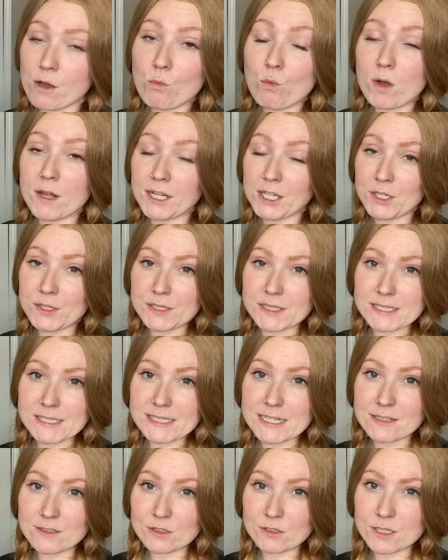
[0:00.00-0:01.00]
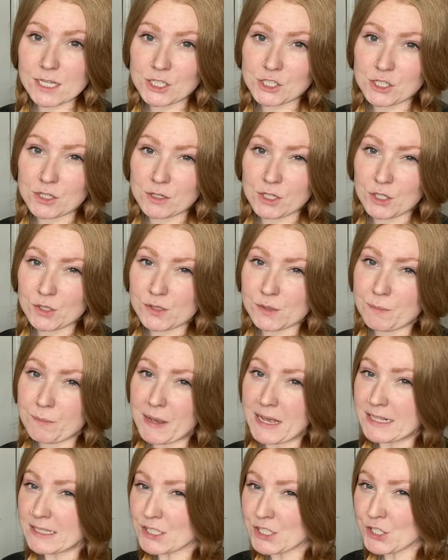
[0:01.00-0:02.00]
want to use the stencils, I should use
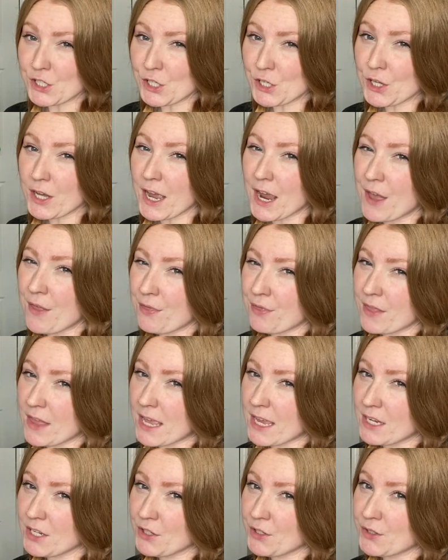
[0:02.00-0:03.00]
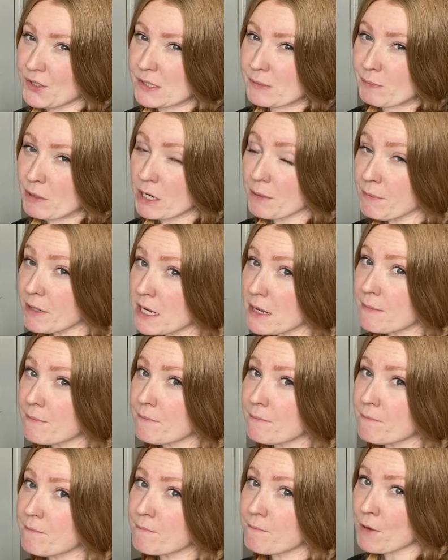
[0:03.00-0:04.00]
pencil and then use permanent
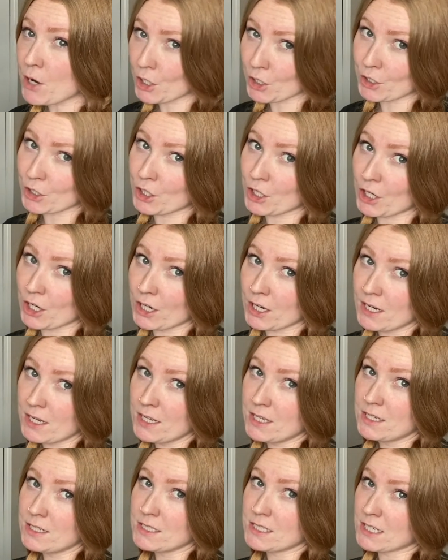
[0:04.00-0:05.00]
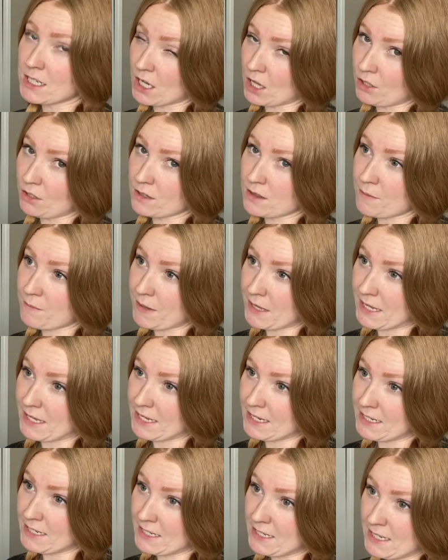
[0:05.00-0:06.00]
marker to color them
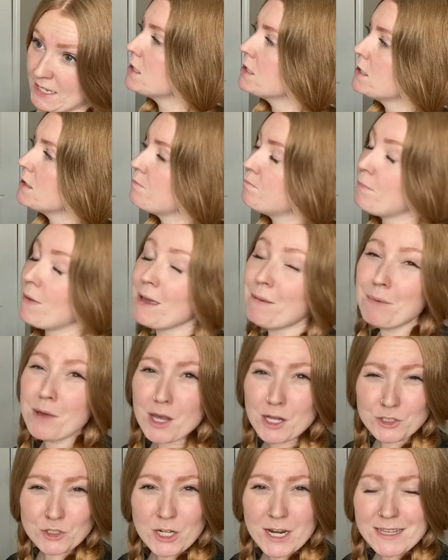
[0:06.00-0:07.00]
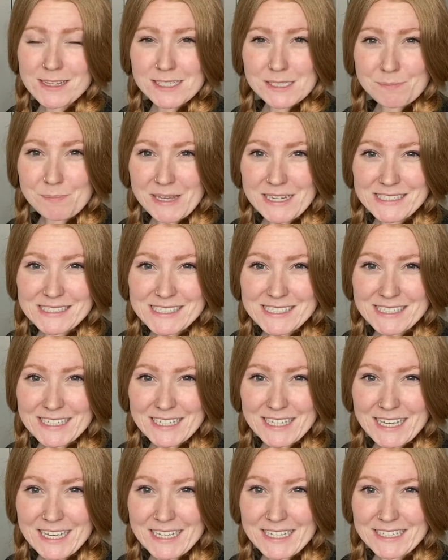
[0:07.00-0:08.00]
in. Maybe I'll try this painting
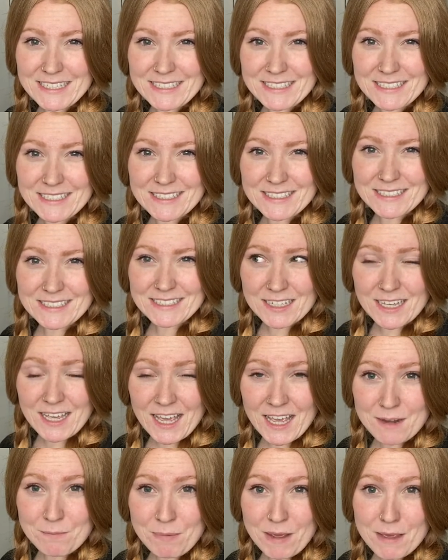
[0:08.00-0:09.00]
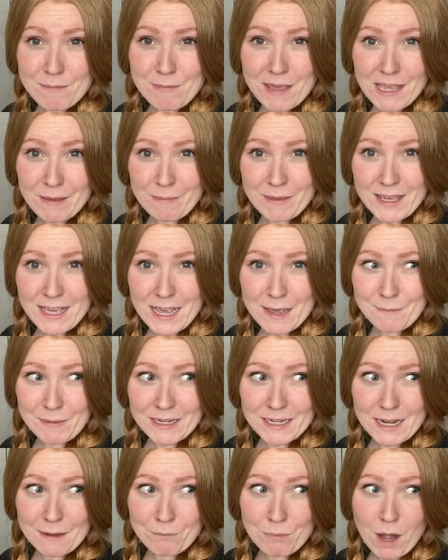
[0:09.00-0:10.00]
again. And by maybe, I mean,
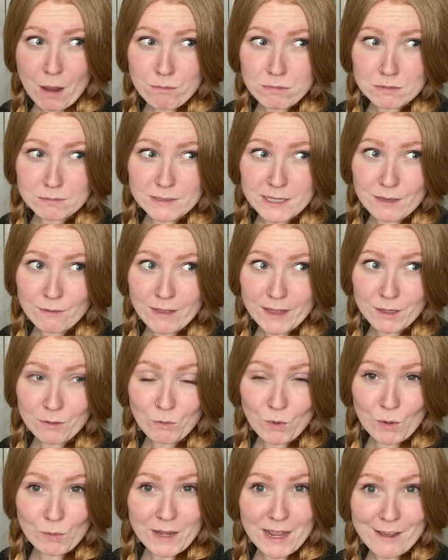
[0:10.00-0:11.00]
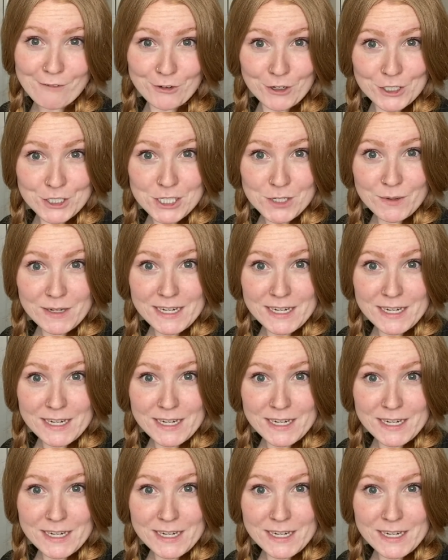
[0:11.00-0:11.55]
I probably like won't ever do it